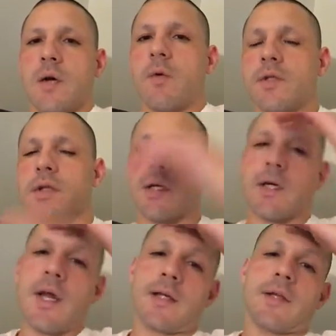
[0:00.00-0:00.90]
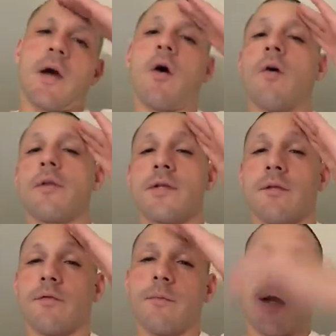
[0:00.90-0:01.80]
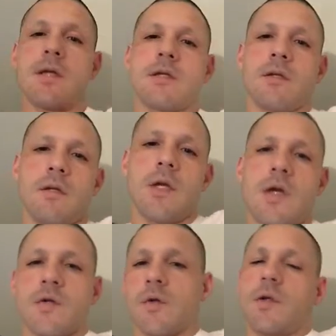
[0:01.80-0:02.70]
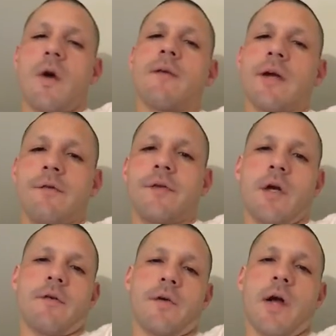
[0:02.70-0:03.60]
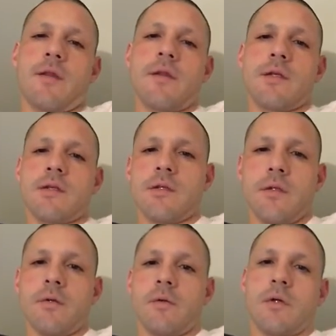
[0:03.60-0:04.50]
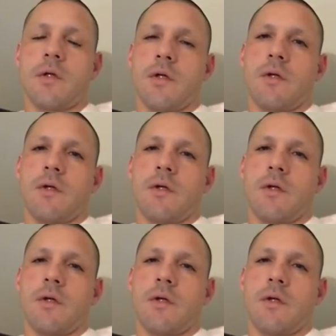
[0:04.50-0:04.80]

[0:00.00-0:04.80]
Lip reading: want you to connect all this information. So, I've got to verify that this is you.